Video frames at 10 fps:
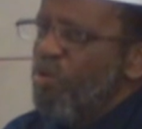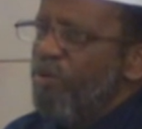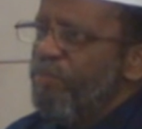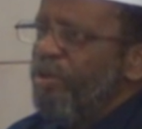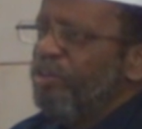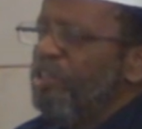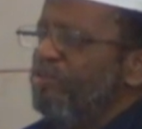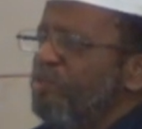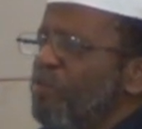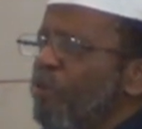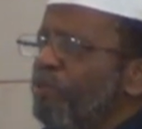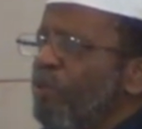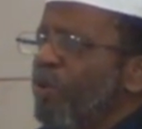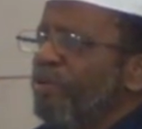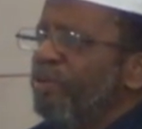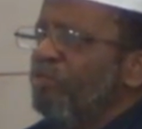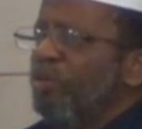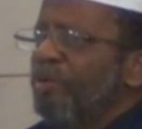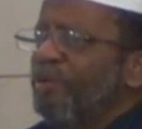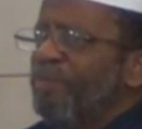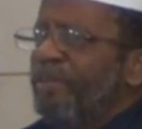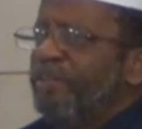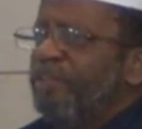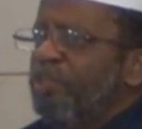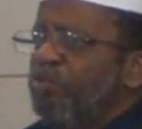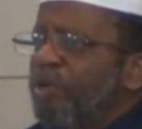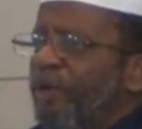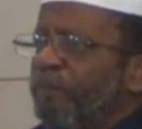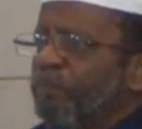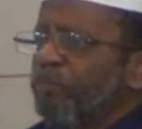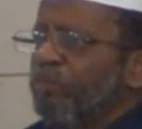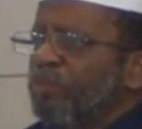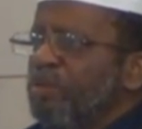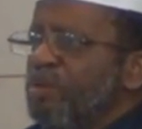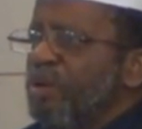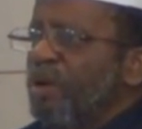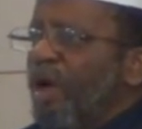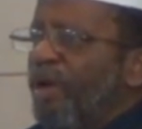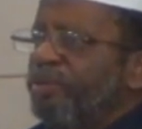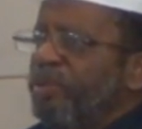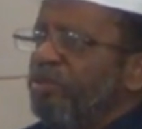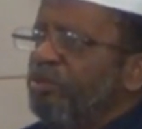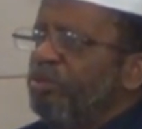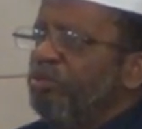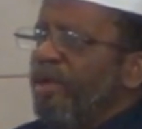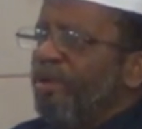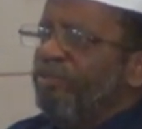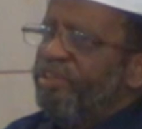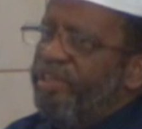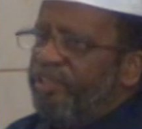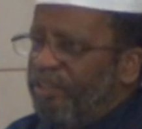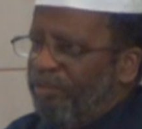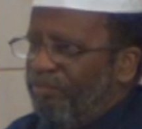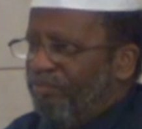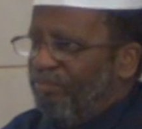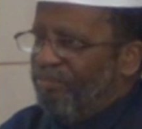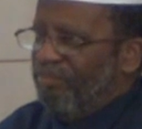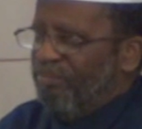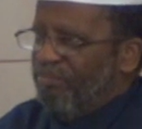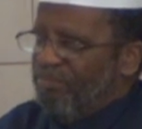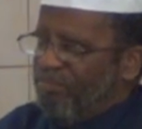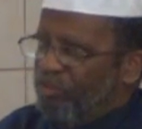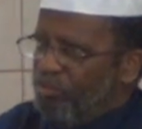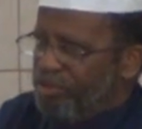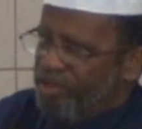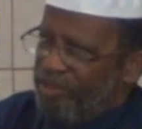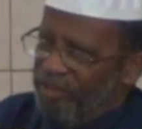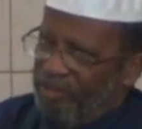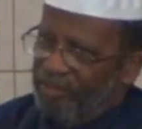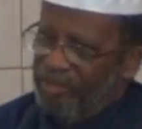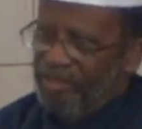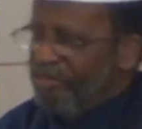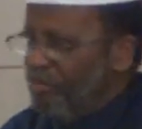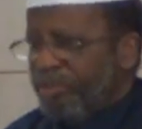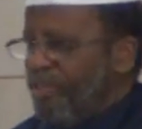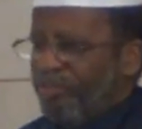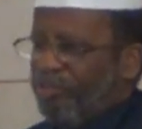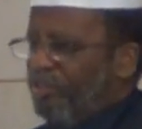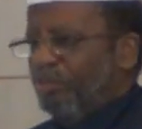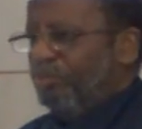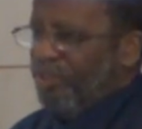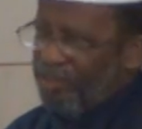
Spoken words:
more important than what I'm about to tell you now. I tell you, you have a kidney, 2 kidneys. You can't see those